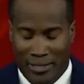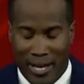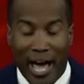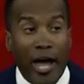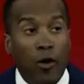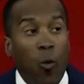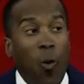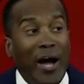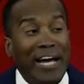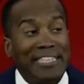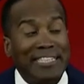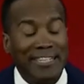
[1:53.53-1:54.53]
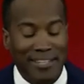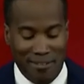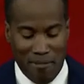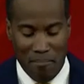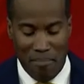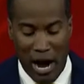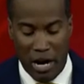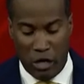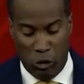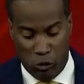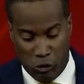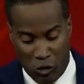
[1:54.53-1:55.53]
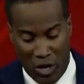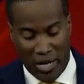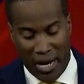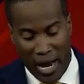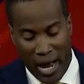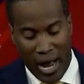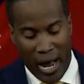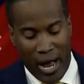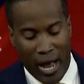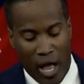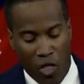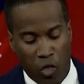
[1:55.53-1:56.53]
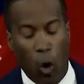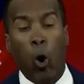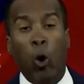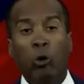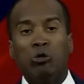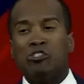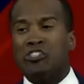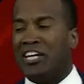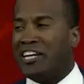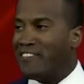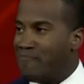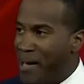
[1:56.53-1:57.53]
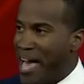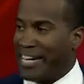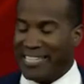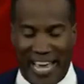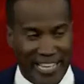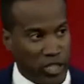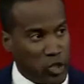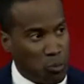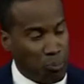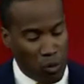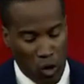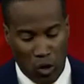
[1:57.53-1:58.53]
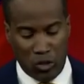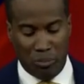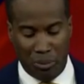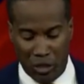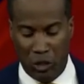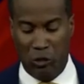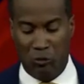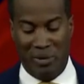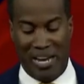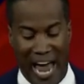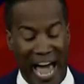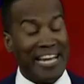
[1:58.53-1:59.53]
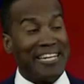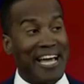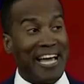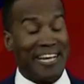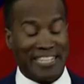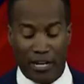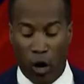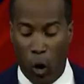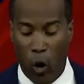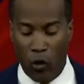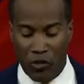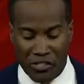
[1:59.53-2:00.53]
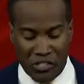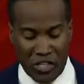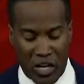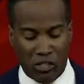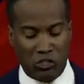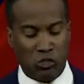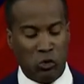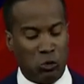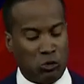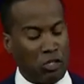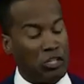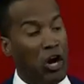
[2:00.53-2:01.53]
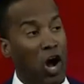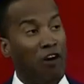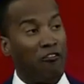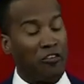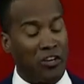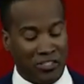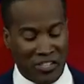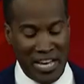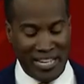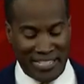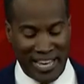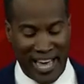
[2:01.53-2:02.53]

A white bongo truck. The whole city of Baghdad sprawled below me at night, and all this young soldier can offer us to